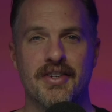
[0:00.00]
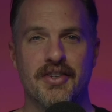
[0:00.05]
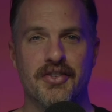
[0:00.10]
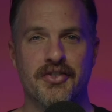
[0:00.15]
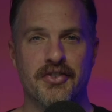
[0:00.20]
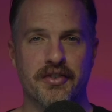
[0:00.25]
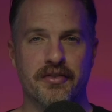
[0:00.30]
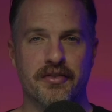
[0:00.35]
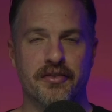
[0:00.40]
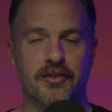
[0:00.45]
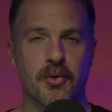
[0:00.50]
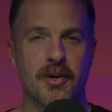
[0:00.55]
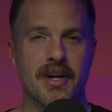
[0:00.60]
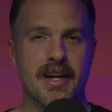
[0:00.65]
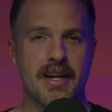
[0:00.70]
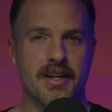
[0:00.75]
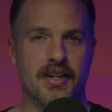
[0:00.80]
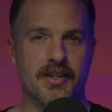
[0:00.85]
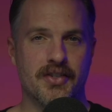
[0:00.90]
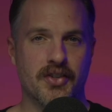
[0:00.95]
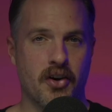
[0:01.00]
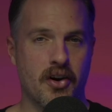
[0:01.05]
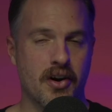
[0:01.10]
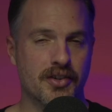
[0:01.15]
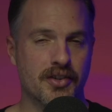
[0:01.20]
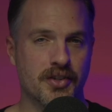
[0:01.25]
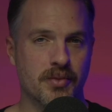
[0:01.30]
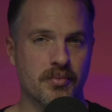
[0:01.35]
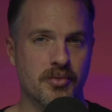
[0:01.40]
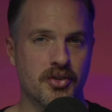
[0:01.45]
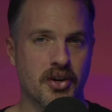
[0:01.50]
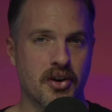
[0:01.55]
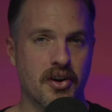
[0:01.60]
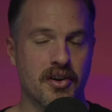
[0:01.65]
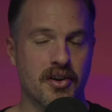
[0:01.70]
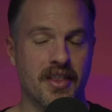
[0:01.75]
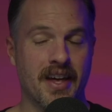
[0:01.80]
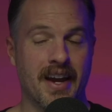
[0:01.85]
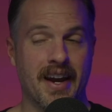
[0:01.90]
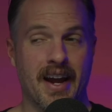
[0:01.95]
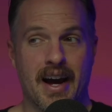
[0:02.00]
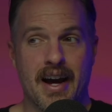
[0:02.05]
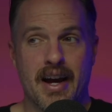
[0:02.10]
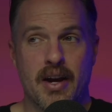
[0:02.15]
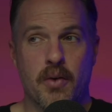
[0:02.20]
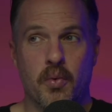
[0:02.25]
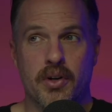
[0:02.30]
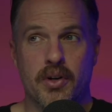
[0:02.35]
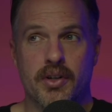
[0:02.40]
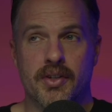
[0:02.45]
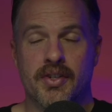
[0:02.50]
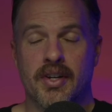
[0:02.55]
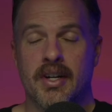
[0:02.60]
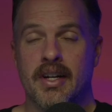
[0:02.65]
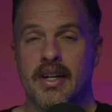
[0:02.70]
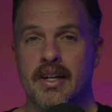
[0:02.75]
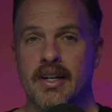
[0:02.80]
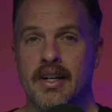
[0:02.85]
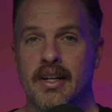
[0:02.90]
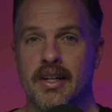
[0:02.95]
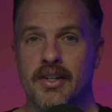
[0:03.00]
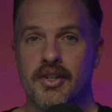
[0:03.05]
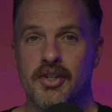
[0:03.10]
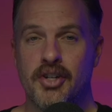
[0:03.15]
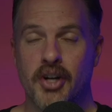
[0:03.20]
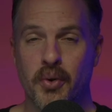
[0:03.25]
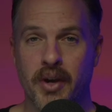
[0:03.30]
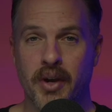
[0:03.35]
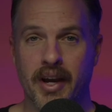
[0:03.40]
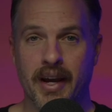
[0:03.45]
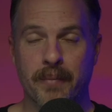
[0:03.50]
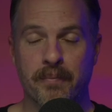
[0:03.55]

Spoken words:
of Creed is Awesome chart that I was joking.